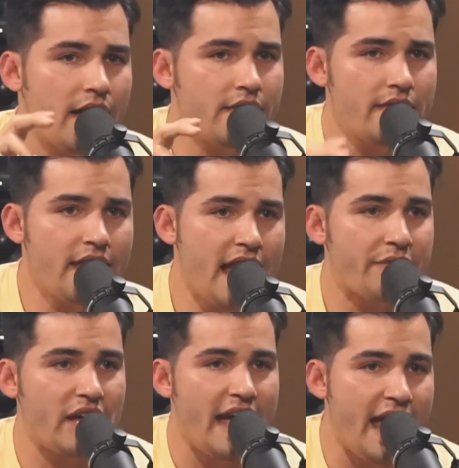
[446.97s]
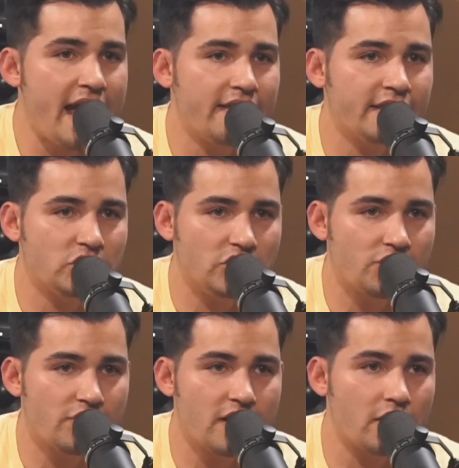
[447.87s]
And then they have a hat that's
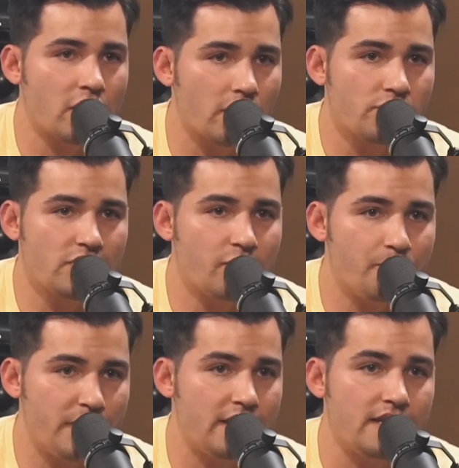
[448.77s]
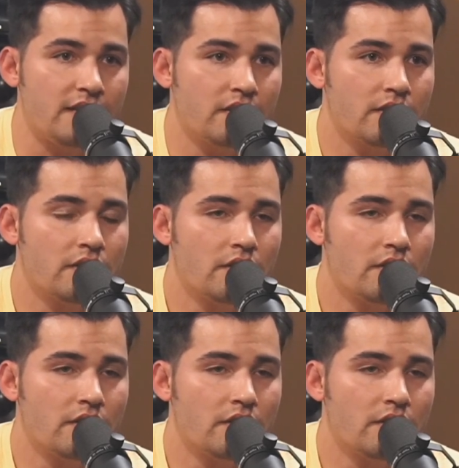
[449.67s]
just like a cursive B,